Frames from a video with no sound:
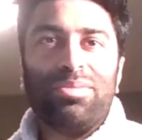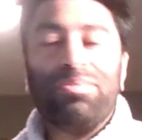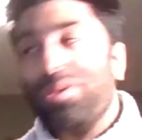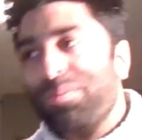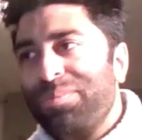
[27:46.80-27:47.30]
So,
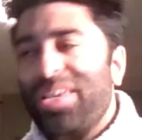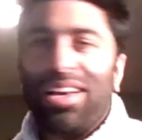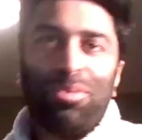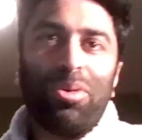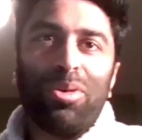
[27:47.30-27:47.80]
well, yeah,
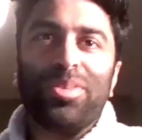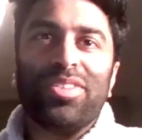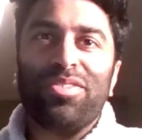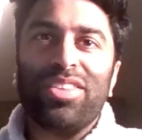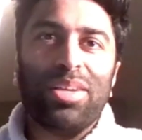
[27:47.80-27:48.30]
it'll probably be
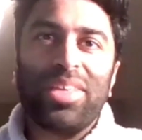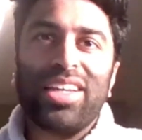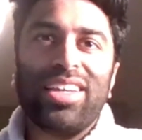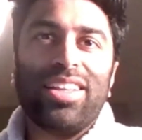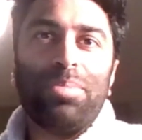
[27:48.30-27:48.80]
tougher than I'm
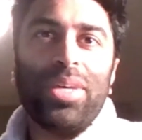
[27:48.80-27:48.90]
thinking then.